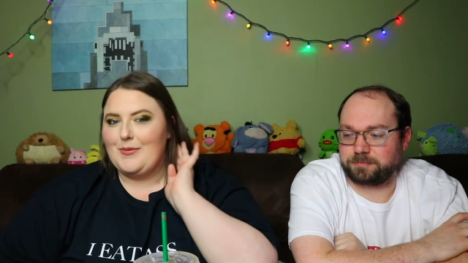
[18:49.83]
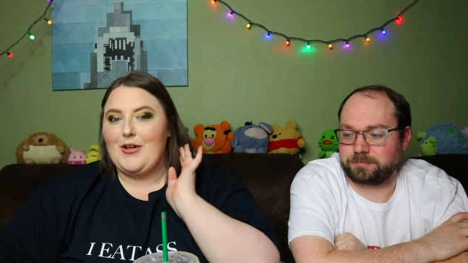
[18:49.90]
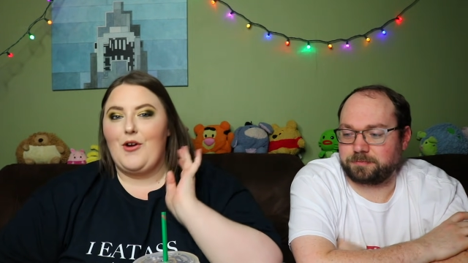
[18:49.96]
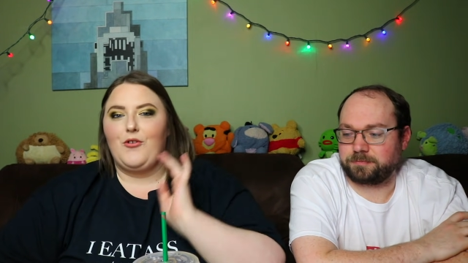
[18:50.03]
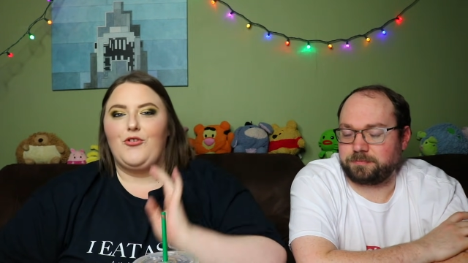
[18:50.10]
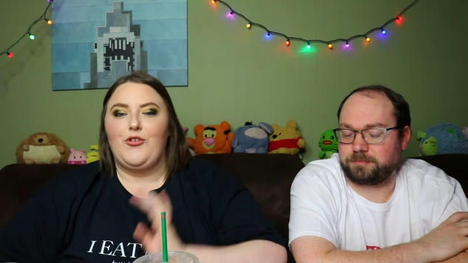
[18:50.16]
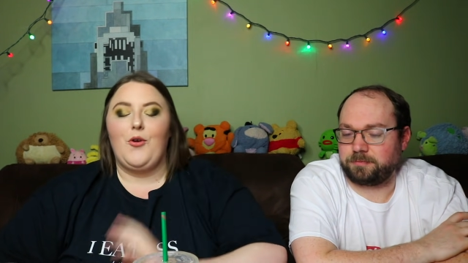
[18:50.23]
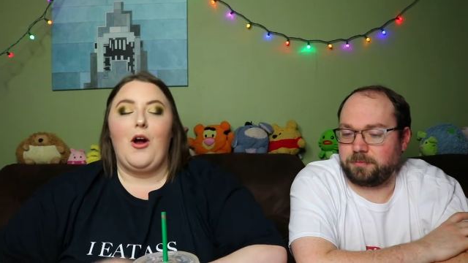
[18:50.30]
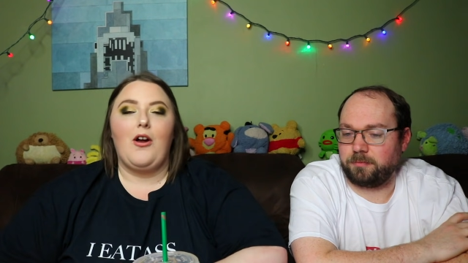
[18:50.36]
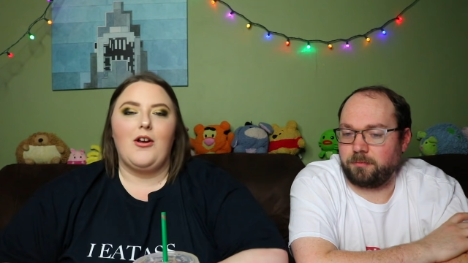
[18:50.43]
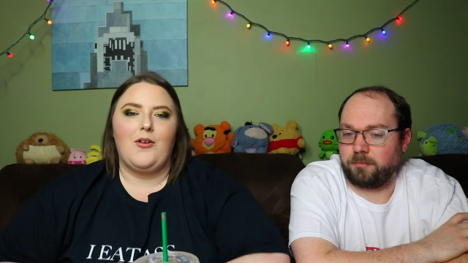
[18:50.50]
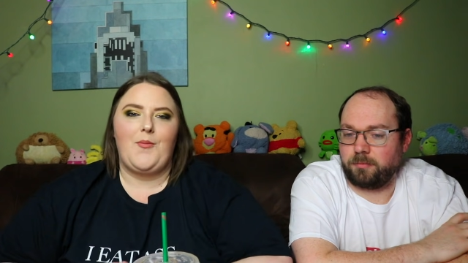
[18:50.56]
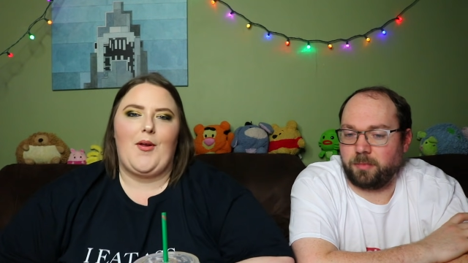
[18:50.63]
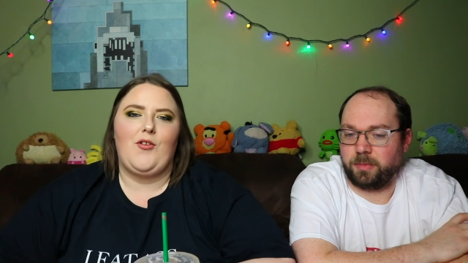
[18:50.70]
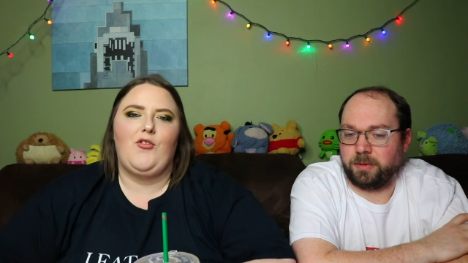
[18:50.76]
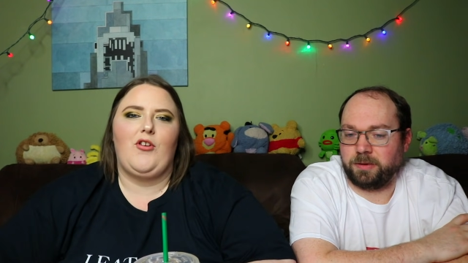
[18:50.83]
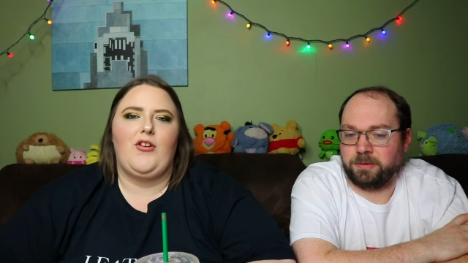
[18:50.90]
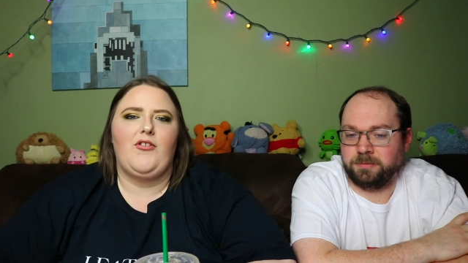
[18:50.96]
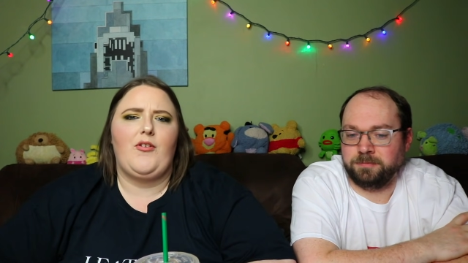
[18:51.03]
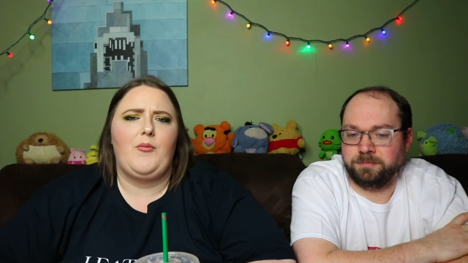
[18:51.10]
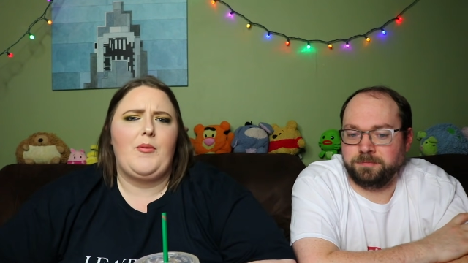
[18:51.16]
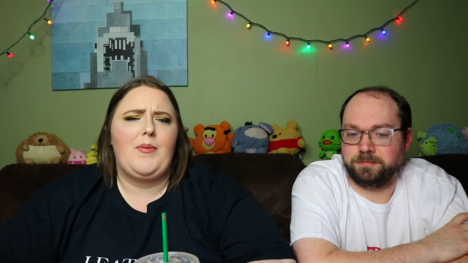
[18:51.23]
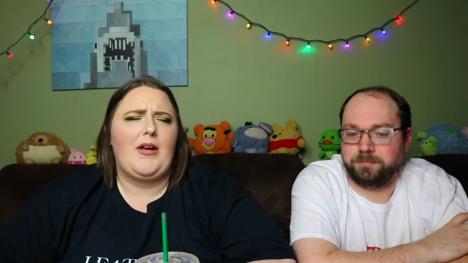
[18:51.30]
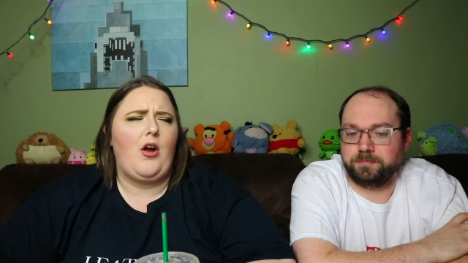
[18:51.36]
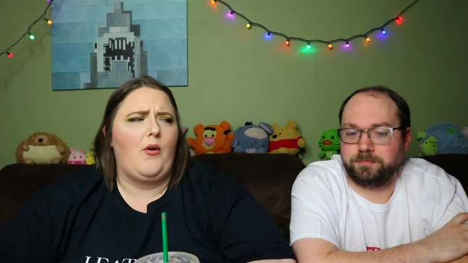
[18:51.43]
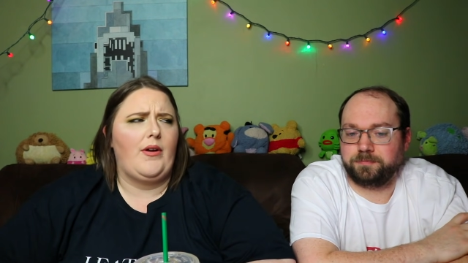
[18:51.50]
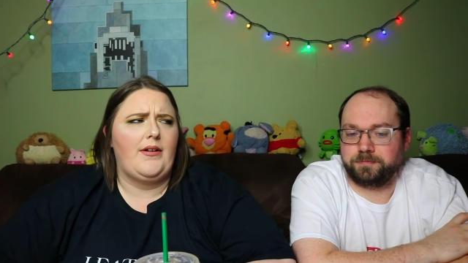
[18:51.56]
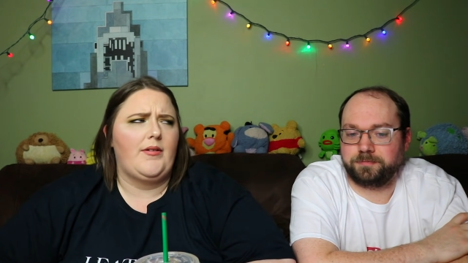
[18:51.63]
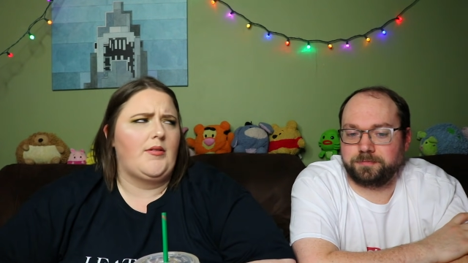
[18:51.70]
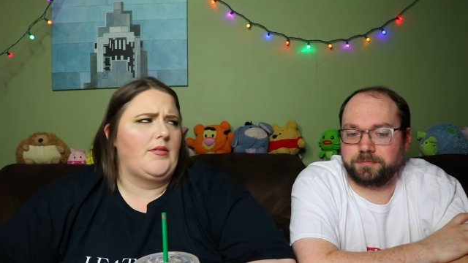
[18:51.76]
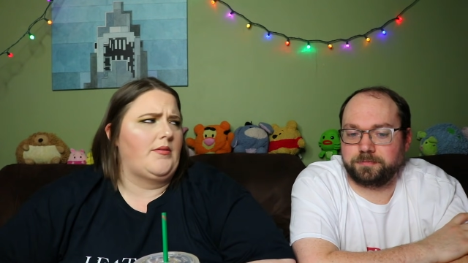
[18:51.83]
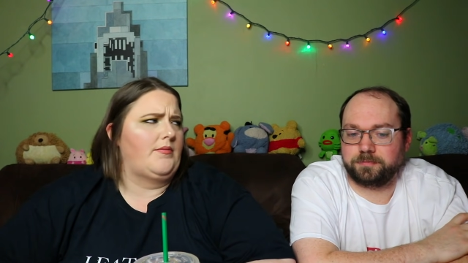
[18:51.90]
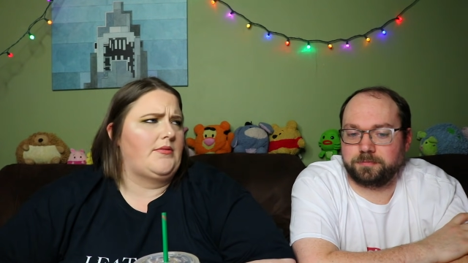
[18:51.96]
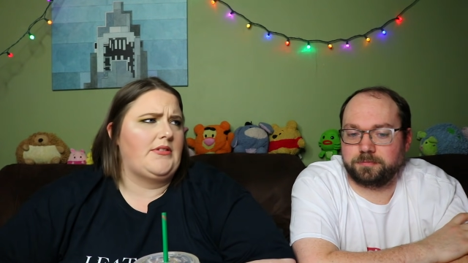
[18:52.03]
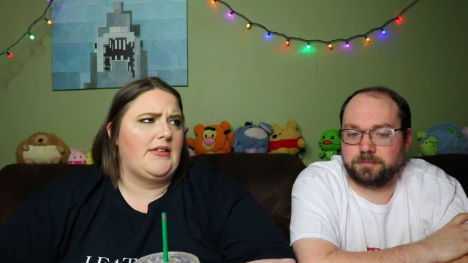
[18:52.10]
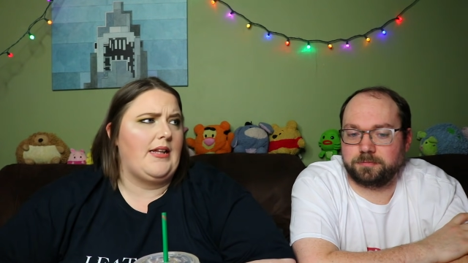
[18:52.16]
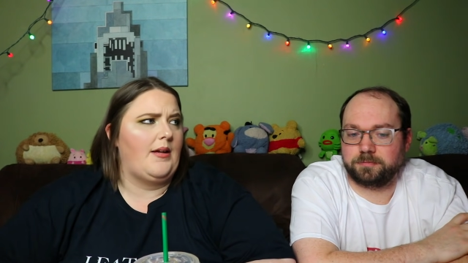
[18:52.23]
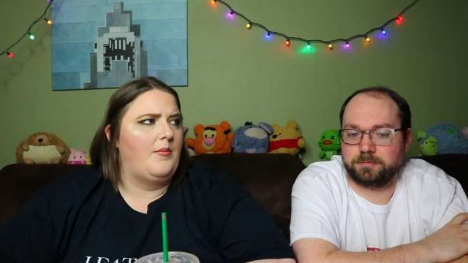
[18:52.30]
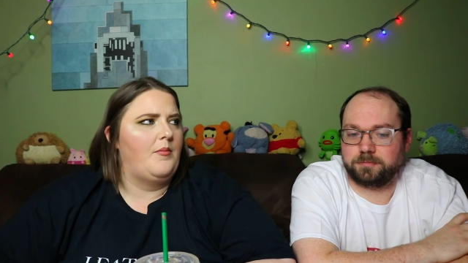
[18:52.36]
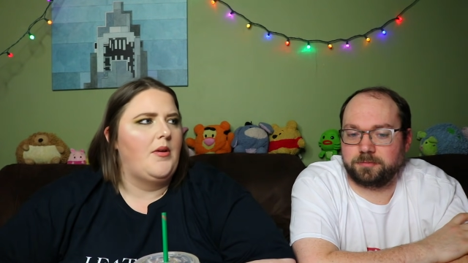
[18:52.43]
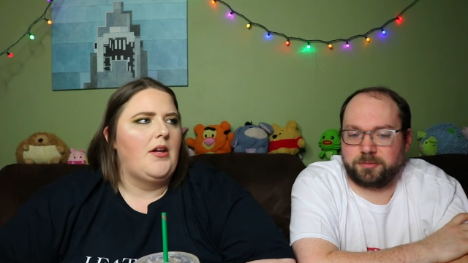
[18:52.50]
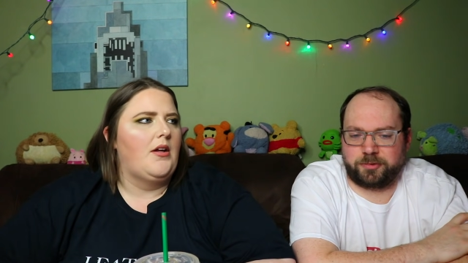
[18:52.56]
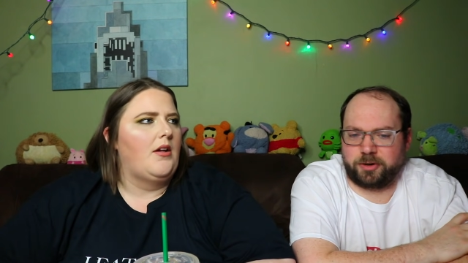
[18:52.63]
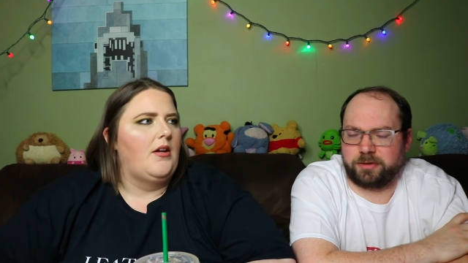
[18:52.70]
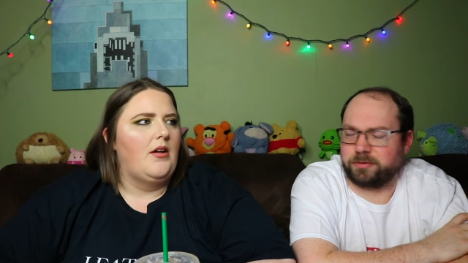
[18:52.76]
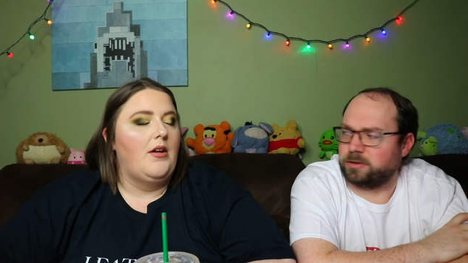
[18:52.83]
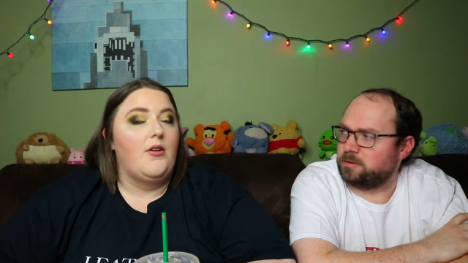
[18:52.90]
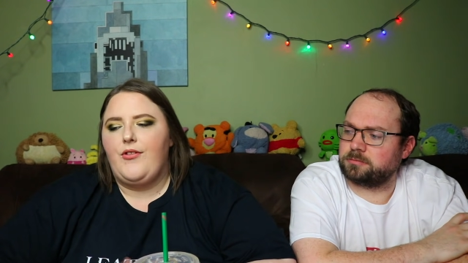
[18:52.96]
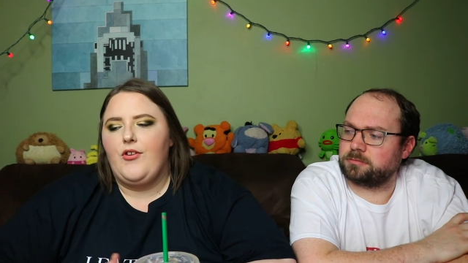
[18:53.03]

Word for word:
Speaker 1: we go to horror conventions, and we've been going to them forever.